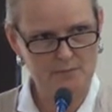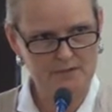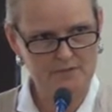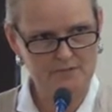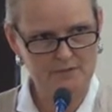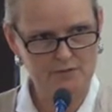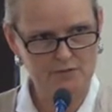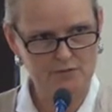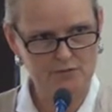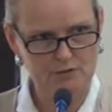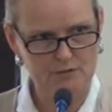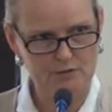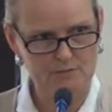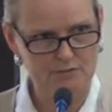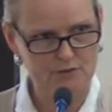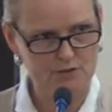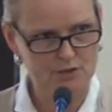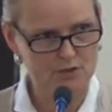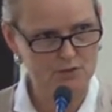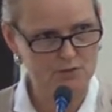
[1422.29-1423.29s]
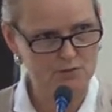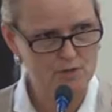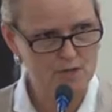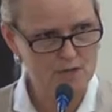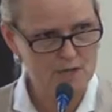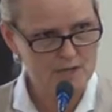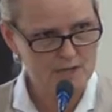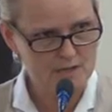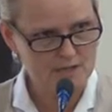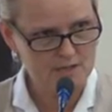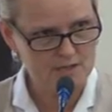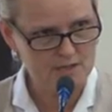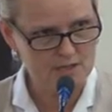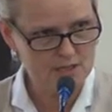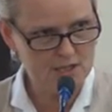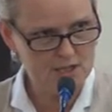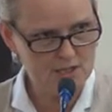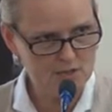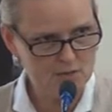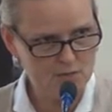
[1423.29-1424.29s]
Big victory number two is
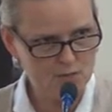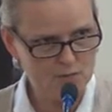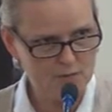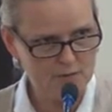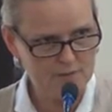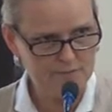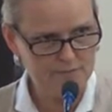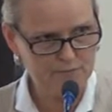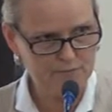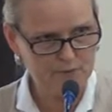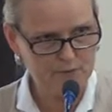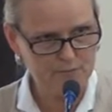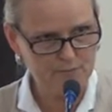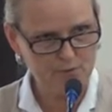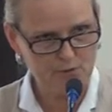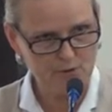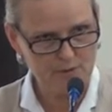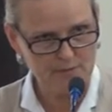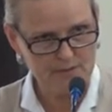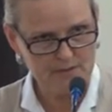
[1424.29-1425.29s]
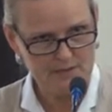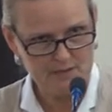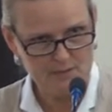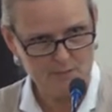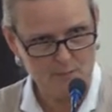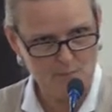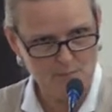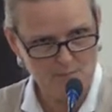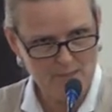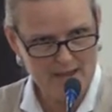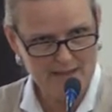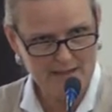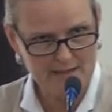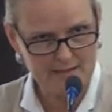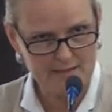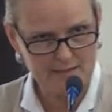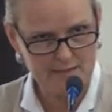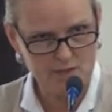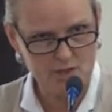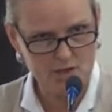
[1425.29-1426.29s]
decent work and full employment. It's
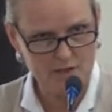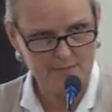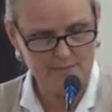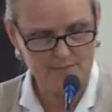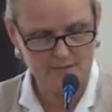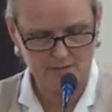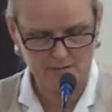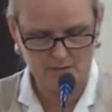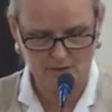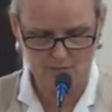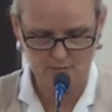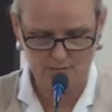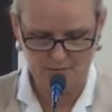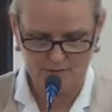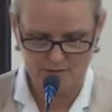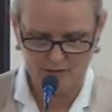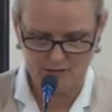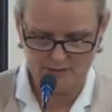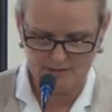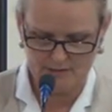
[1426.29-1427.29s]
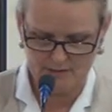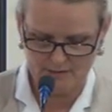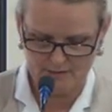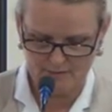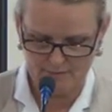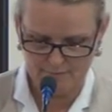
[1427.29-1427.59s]
back at the top of the global agenda.